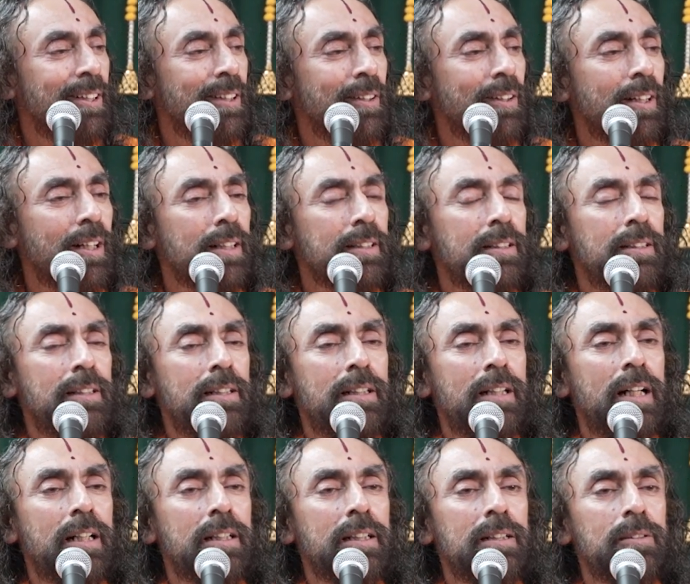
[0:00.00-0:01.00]
Ratan
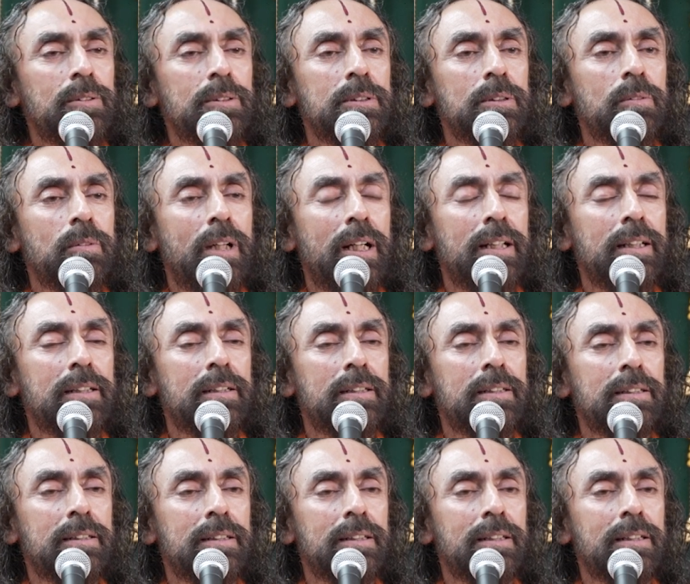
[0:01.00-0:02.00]
Tata was quiet.
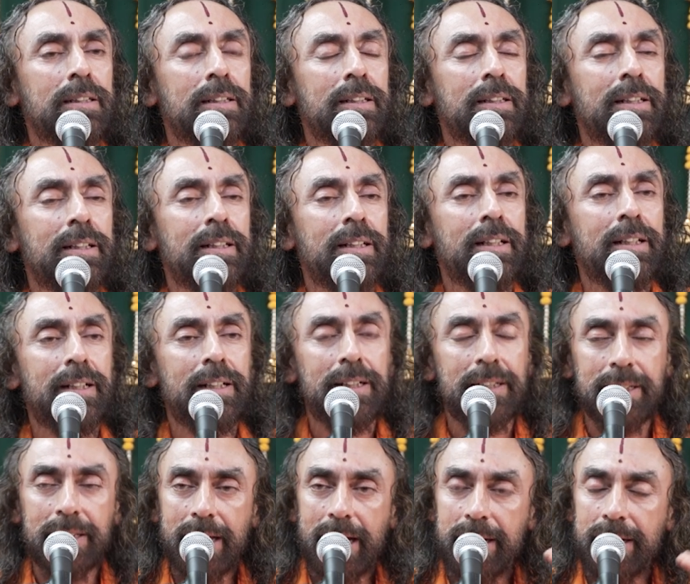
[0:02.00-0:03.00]

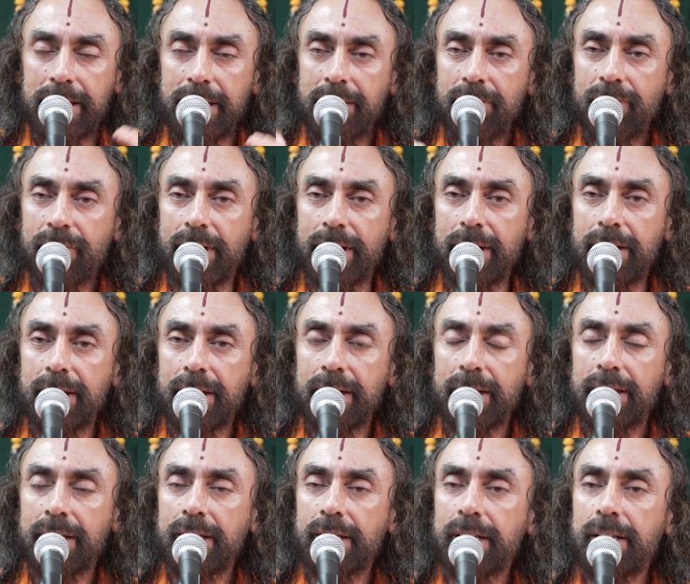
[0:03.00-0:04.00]
That evening,
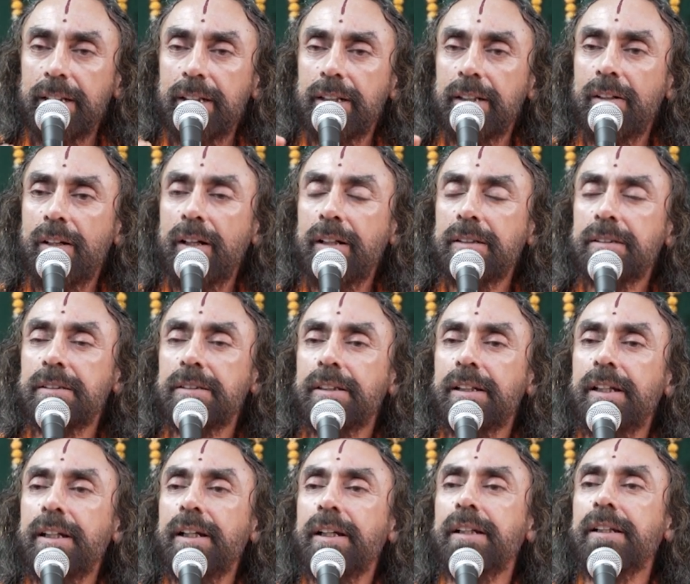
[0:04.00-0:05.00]
he did not
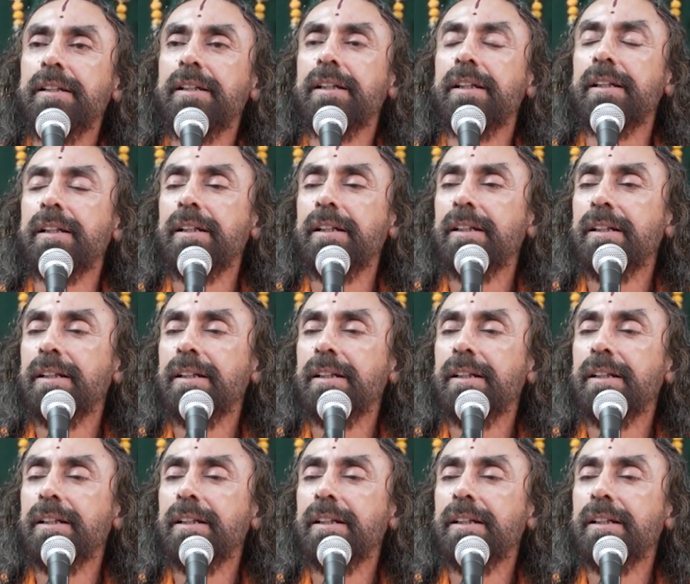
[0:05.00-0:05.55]
say anything.